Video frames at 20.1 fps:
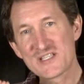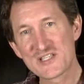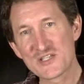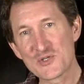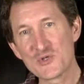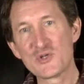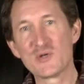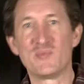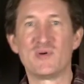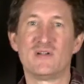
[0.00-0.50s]

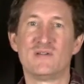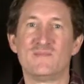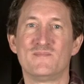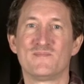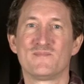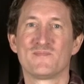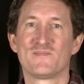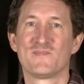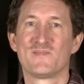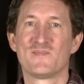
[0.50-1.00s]
suitable
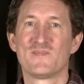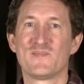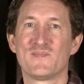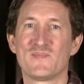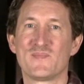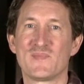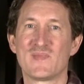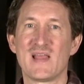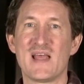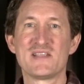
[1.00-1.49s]

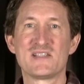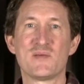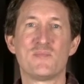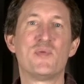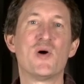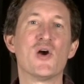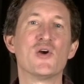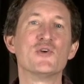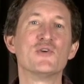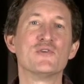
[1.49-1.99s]
as a
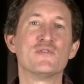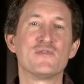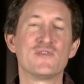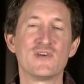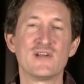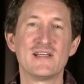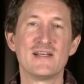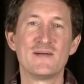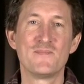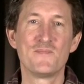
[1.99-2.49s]
partner
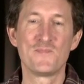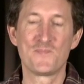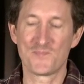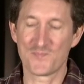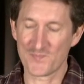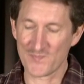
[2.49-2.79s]
for him.